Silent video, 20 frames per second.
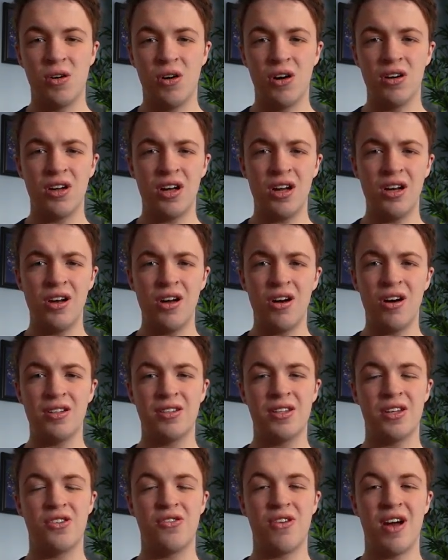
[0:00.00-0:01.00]
on our
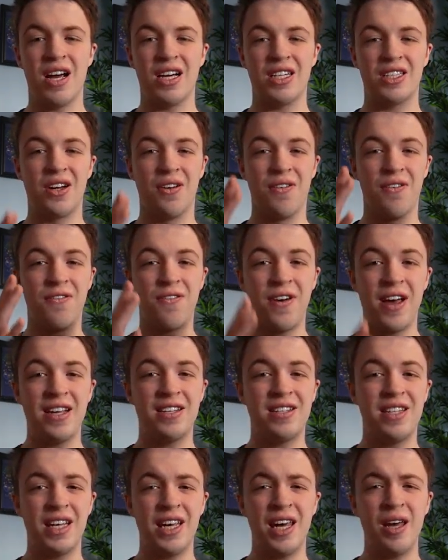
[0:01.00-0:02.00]
last attraction,
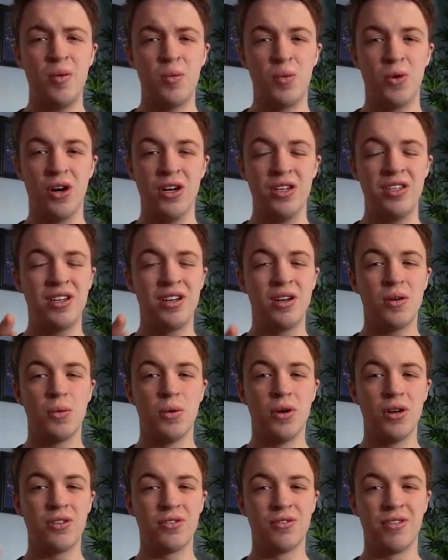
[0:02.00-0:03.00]
facing inwards
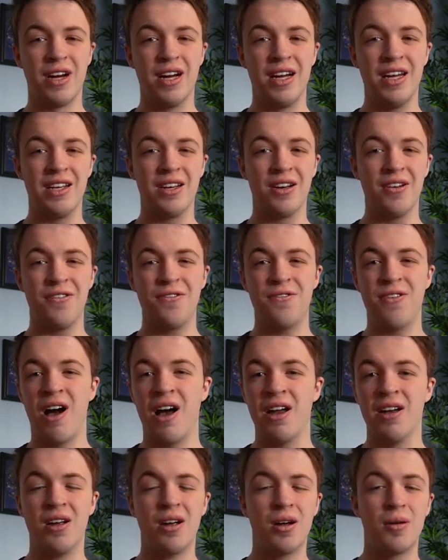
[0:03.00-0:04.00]
was really good
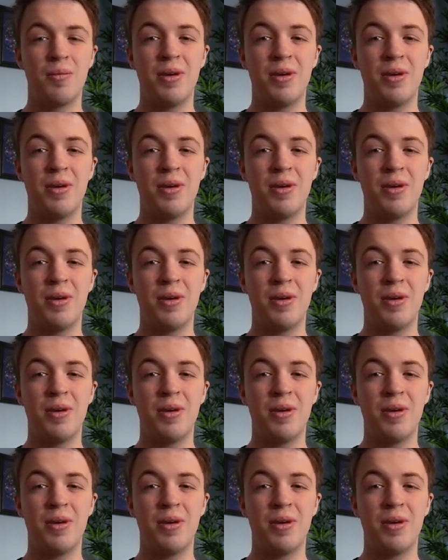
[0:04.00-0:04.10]
fun,